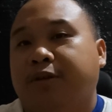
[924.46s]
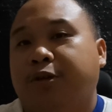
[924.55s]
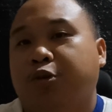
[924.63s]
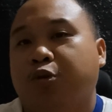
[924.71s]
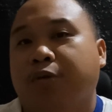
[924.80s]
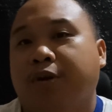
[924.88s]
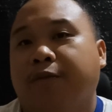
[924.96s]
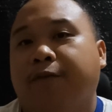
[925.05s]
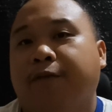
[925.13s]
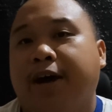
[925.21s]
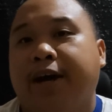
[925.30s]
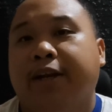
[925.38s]
you're doing
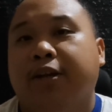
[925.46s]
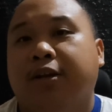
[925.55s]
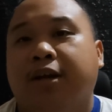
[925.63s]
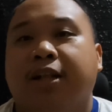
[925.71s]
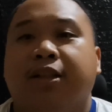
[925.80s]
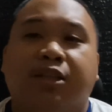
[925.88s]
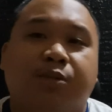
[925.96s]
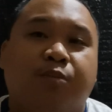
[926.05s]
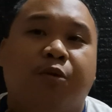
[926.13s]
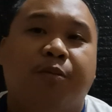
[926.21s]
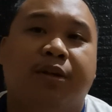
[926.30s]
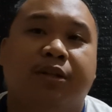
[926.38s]
fine at this
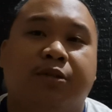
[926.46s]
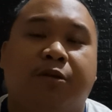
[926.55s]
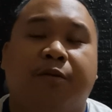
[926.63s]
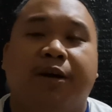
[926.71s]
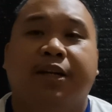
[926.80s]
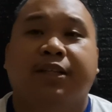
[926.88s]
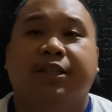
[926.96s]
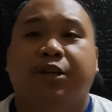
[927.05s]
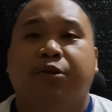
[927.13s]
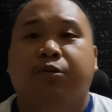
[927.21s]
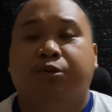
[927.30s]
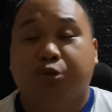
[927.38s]
moment. So, gonna
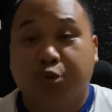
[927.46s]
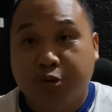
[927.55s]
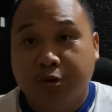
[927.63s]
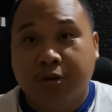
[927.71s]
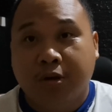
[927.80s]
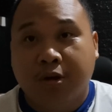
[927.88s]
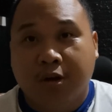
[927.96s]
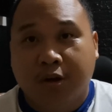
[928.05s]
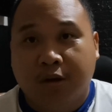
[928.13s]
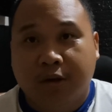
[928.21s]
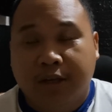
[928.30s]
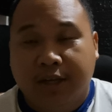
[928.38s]
see you soon.
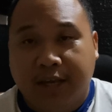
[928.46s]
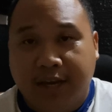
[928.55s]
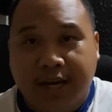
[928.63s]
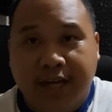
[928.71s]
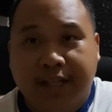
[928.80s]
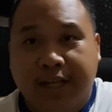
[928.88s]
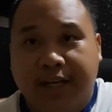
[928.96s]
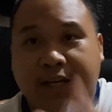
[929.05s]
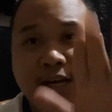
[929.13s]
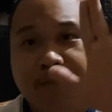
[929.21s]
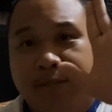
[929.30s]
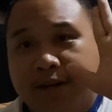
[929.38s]
Ingat and
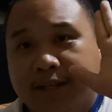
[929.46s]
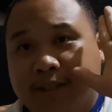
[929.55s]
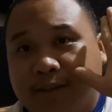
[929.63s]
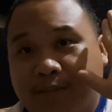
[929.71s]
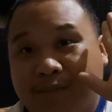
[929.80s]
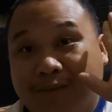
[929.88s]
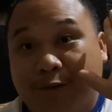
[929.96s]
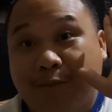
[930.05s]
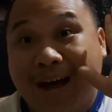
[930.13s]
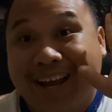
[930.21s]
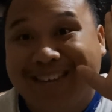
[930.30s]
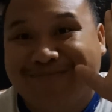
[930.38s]
God bless.
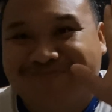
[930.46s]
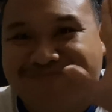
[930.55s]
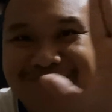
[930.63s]
Bye.